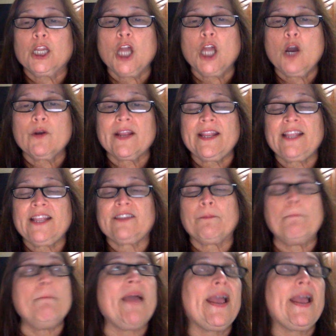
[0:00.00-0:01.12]
loaded his
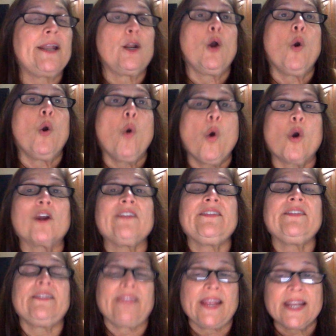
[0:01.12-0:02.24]
men,
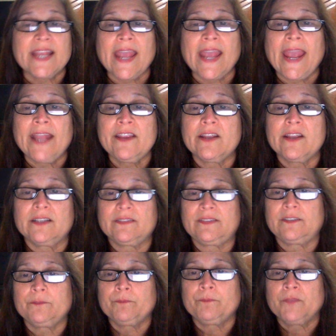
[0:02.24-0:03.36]
horses, and
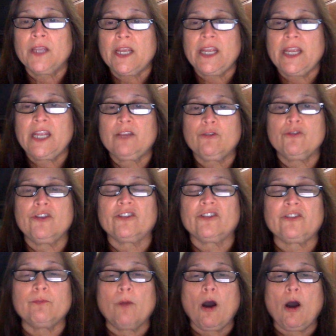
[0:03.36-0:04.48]
canyons into the
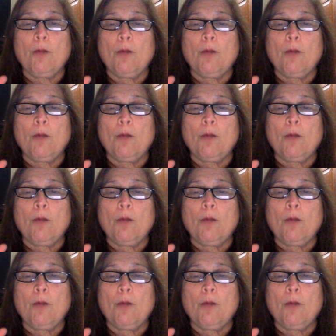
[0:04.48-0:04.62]
small